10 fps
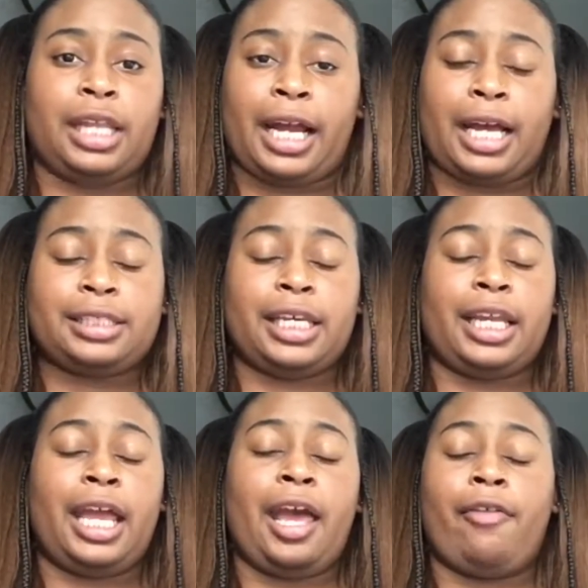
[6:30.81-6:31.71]
Like I
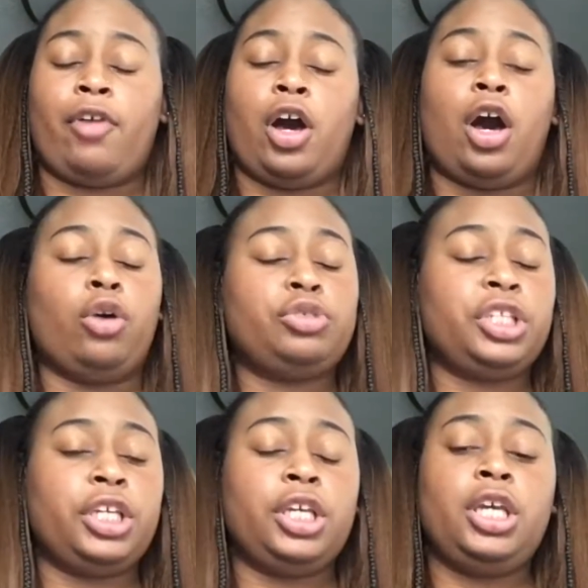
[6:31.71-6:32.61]
said, they have
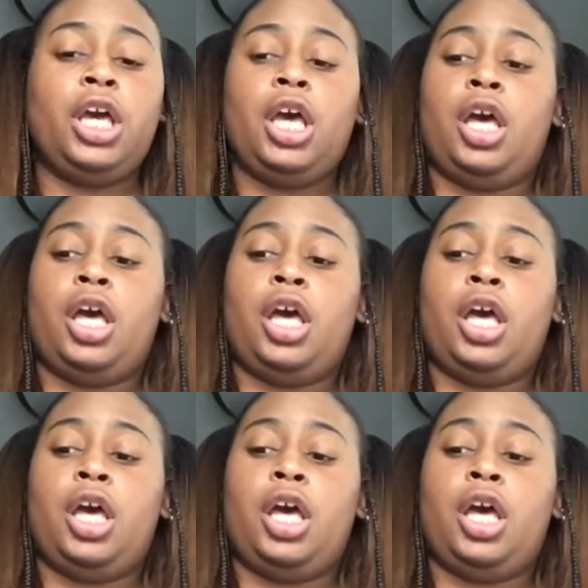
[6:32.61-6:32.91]
OT